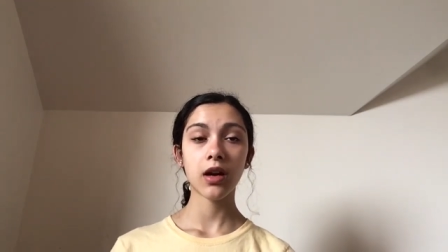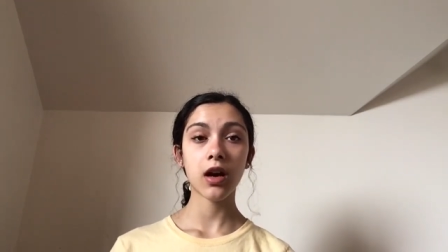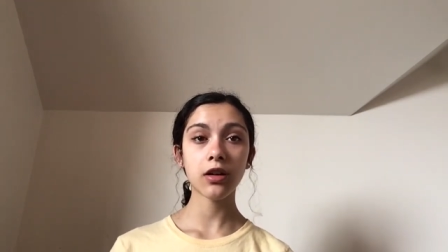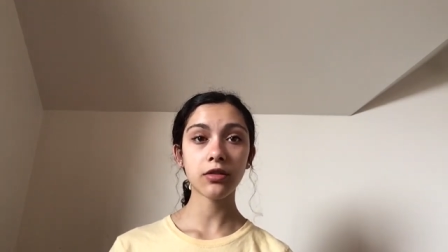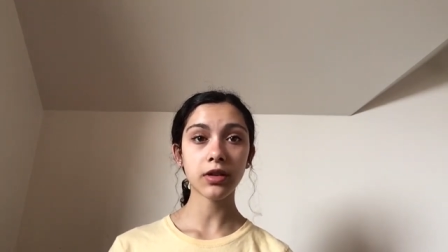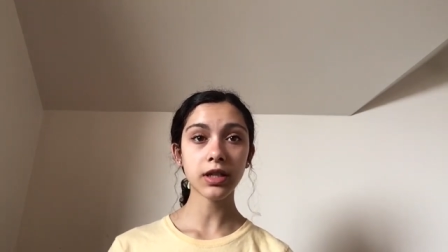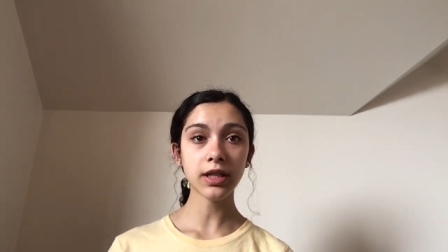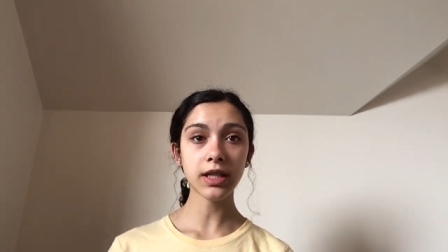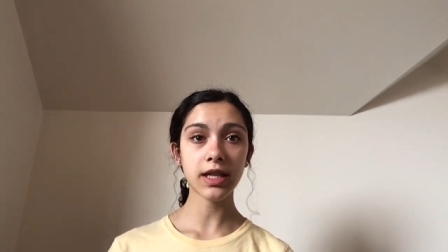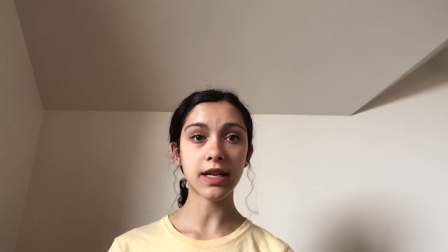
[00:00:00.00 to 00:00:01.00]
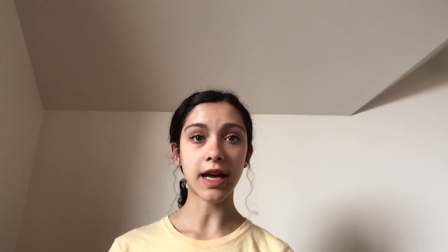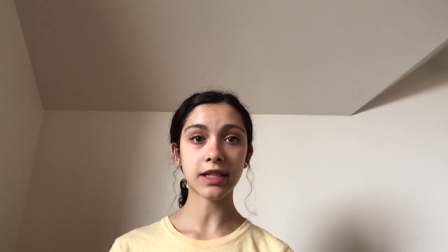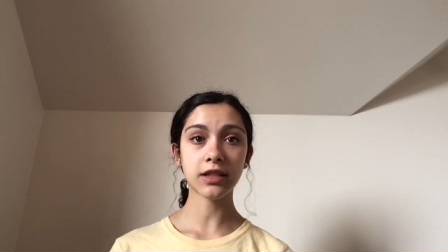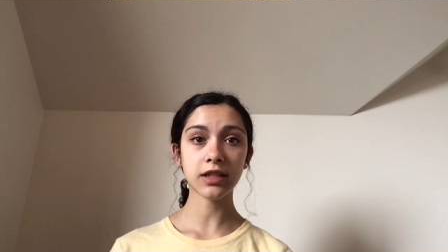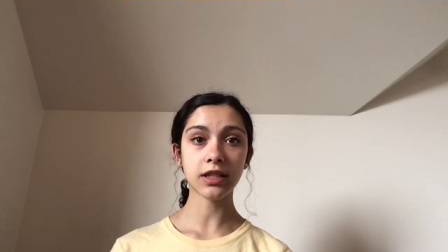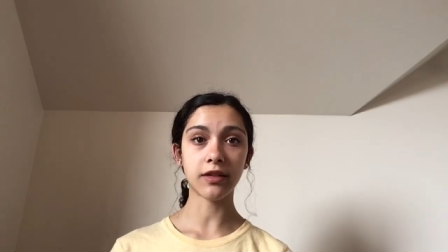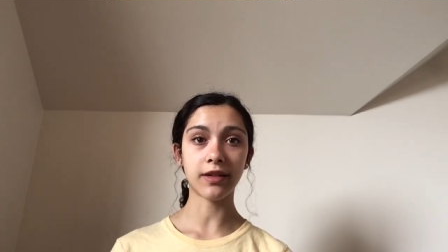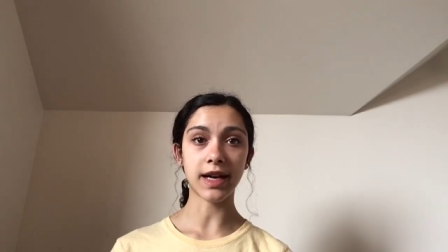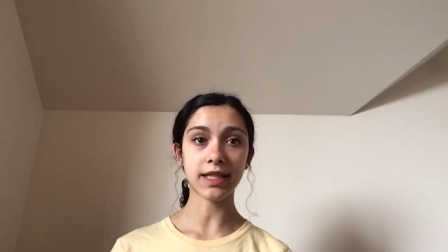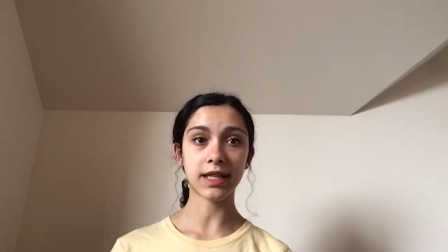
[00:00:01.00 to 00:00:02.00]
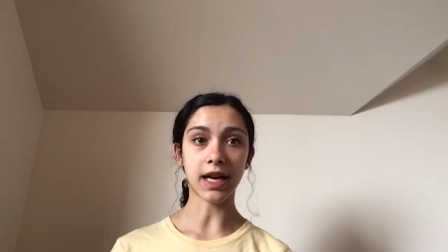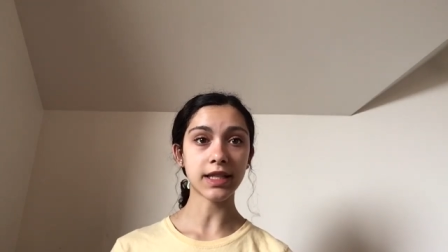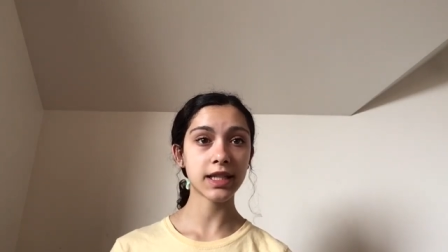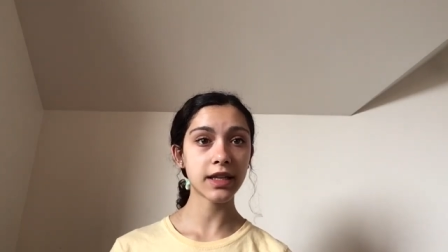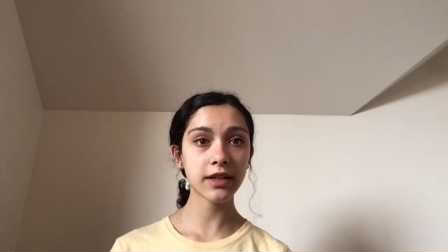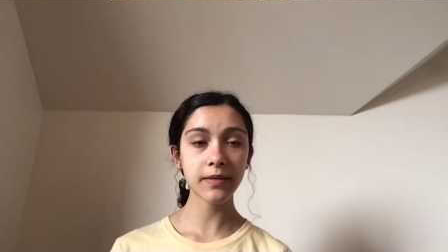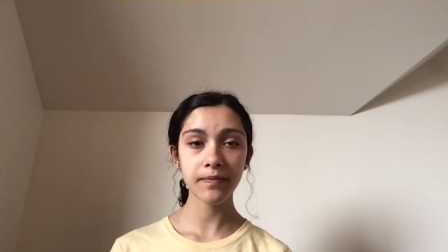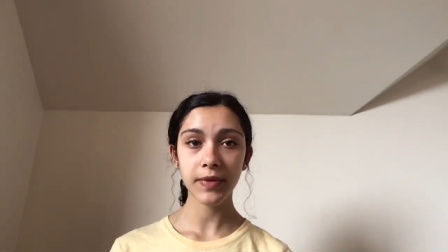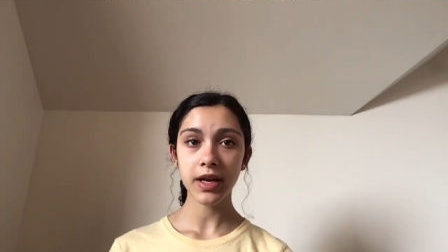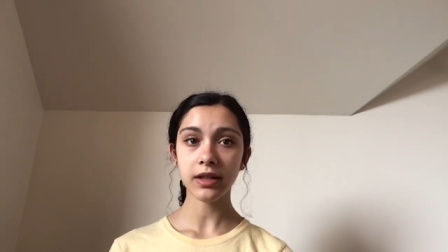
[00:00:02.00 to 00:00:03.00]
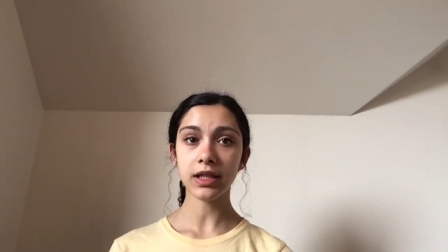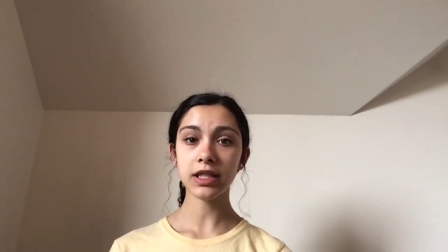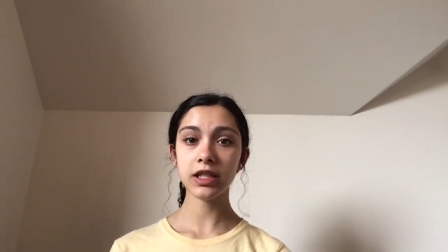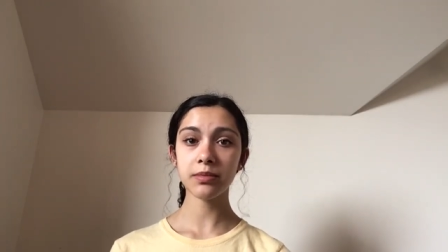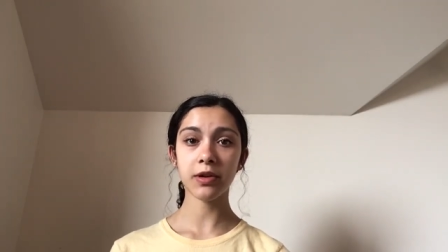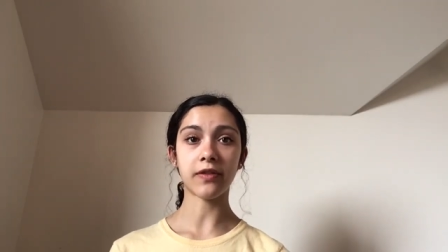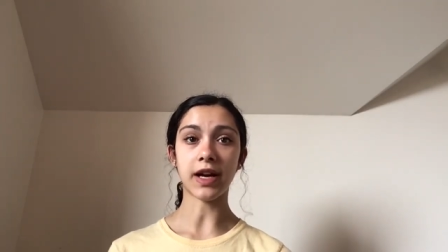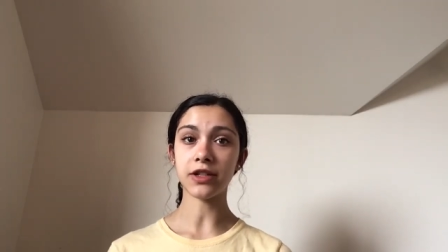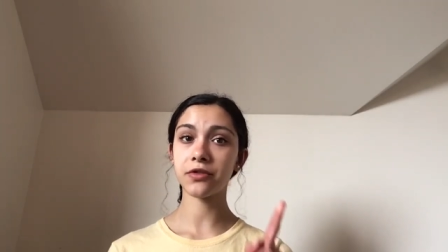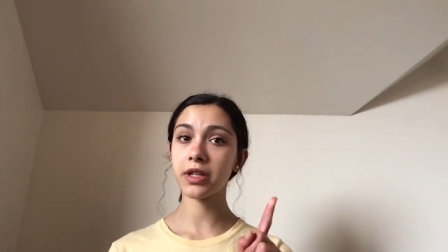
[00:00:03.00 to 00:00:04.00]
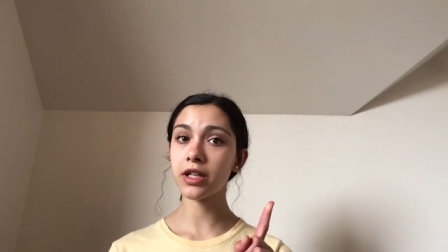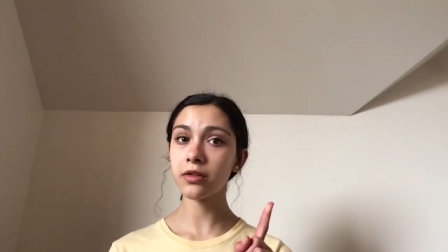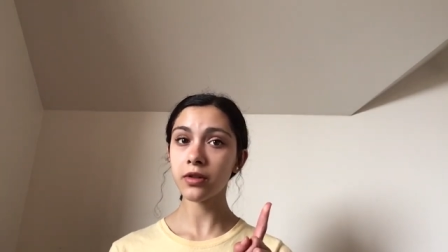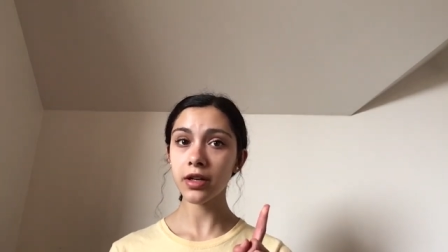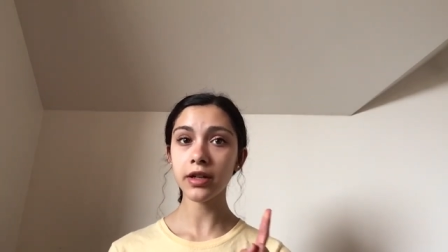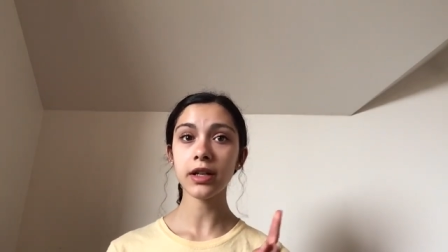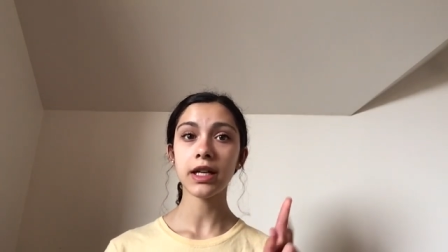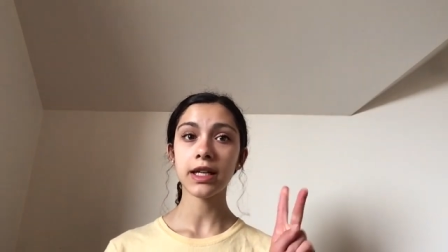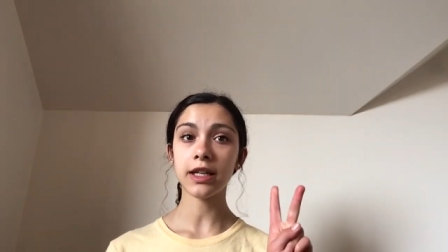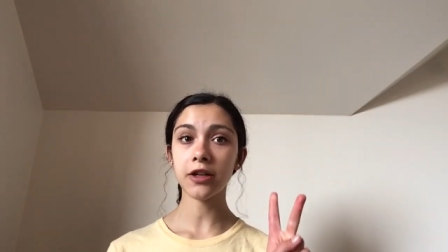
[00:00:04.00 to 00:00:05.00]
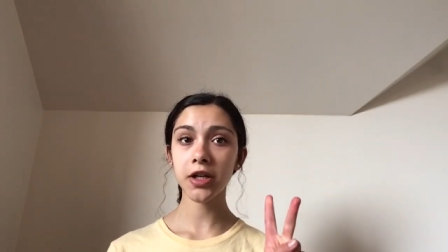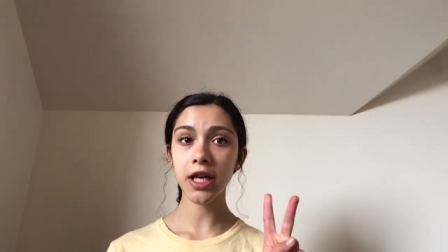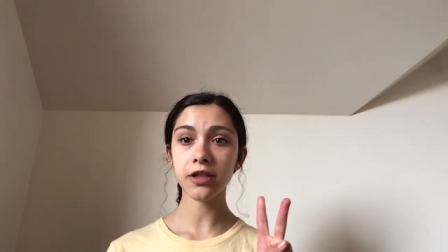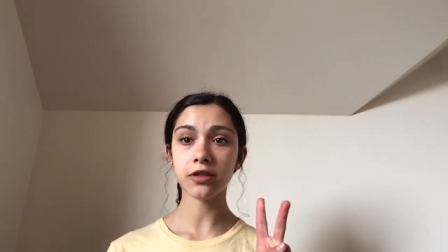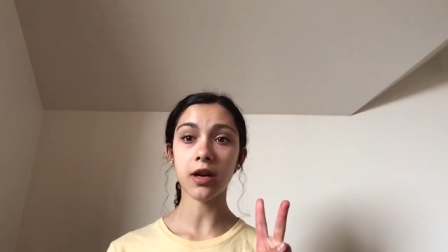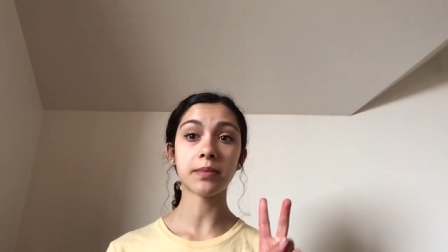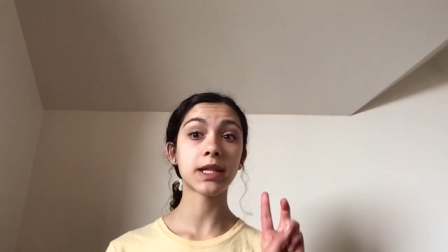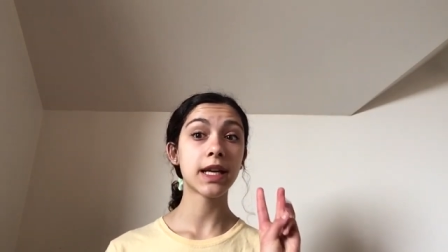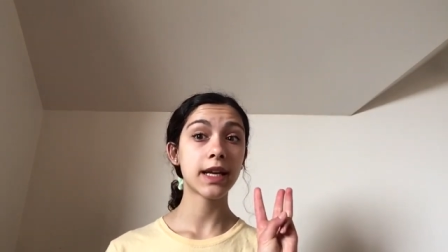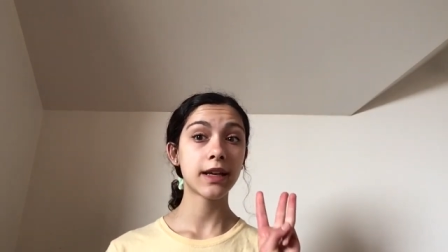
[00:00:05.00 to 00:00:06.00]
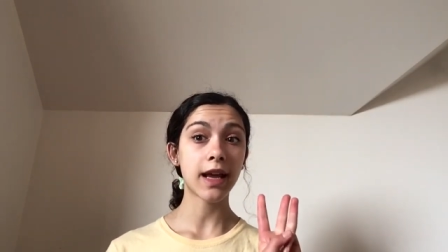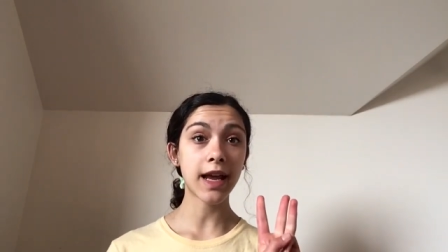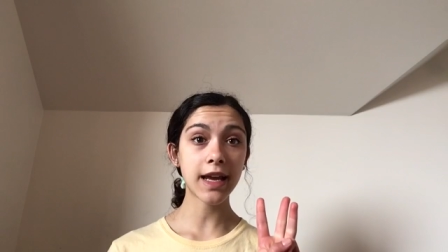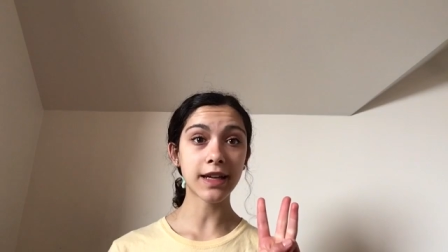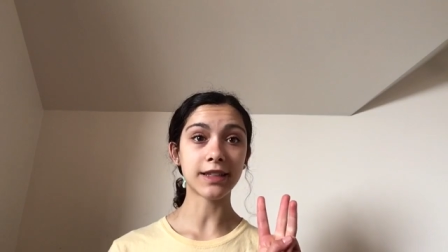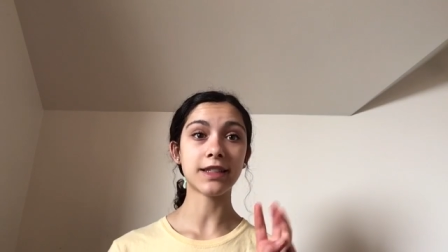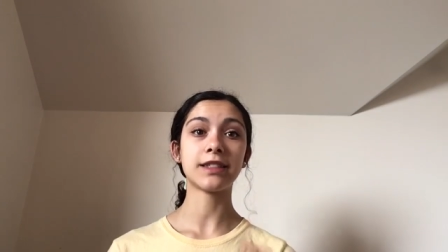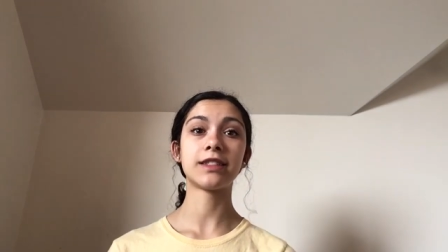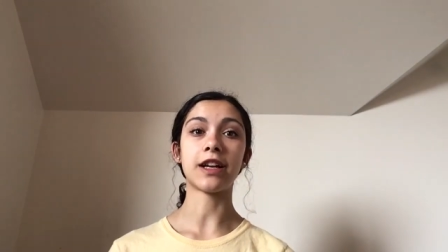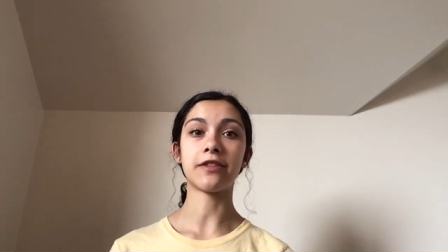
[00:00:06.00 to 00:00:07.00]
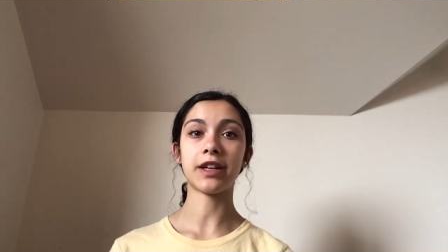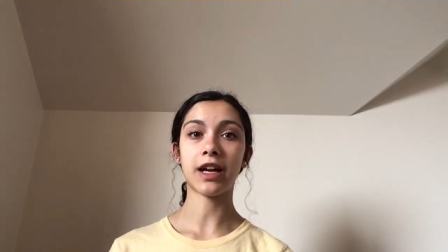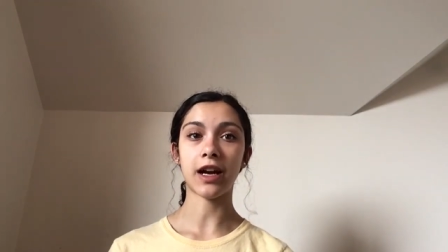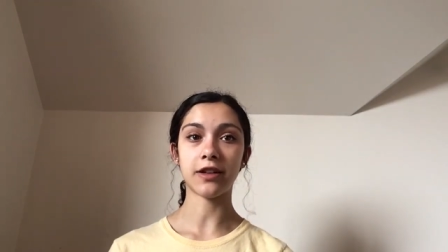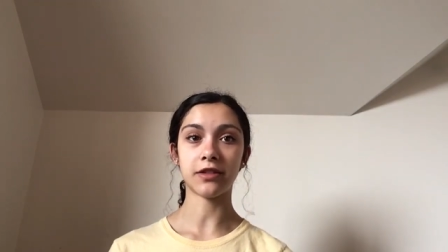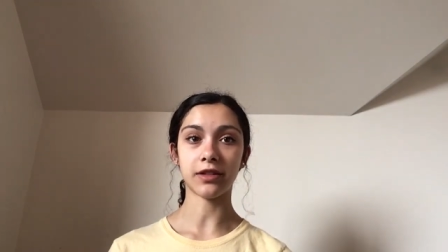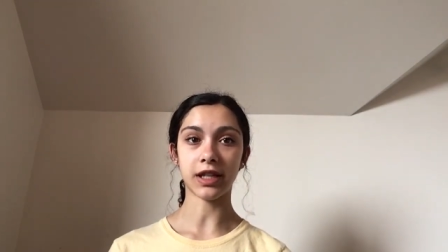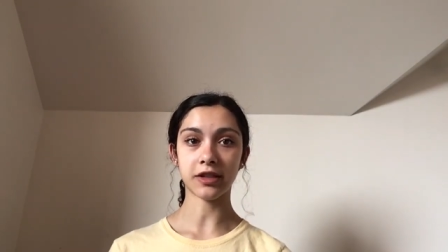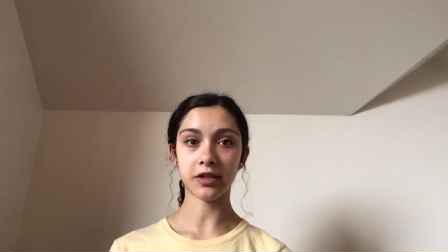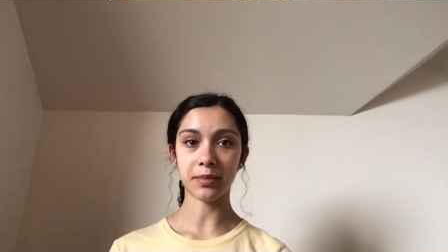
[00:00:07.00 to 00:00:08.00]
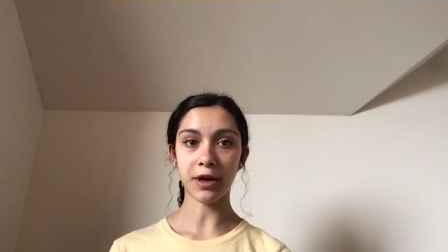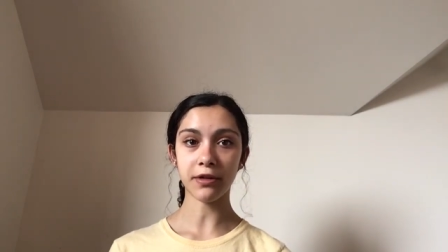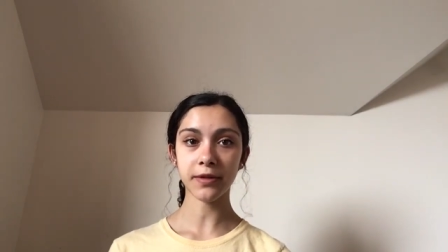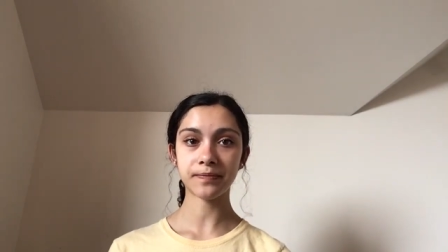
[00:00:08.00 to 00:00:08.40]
According to the National Snow and Ice Data Center, glaciers provide drinking water, irrigate crops, and generate hydroelectric power.